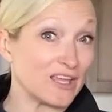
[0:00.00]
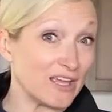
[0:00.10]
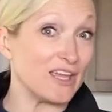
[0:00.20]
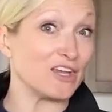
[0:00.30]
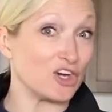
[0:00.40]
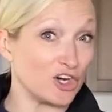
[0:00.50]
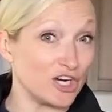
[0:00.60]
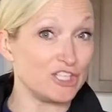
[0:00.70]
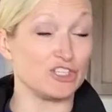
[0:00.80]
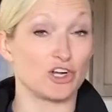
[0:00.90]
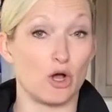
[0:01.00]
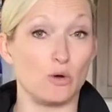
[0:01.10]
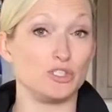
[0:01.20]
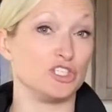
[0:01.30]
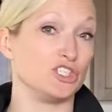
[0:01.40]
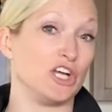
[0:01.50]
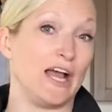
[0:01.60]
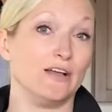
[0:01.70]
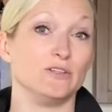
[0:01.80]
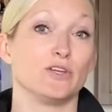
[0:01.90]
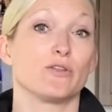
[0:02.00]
encourage or coach your child